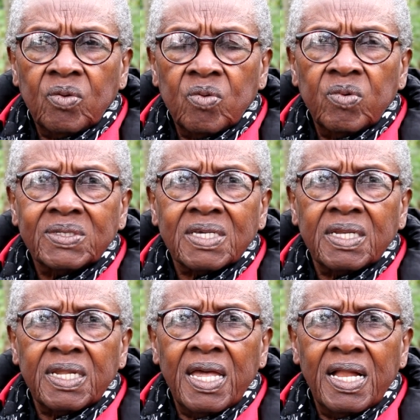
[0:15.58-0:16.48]
who was
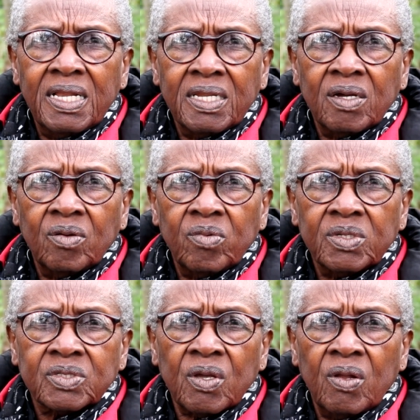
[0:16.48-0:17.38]
an elder
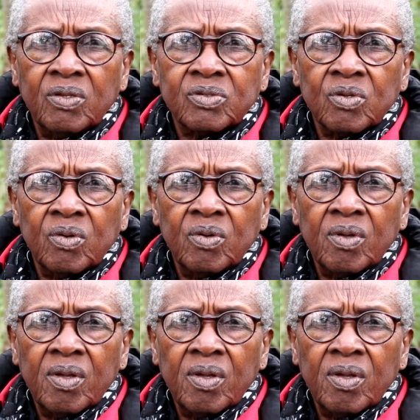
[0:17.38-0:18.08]
was also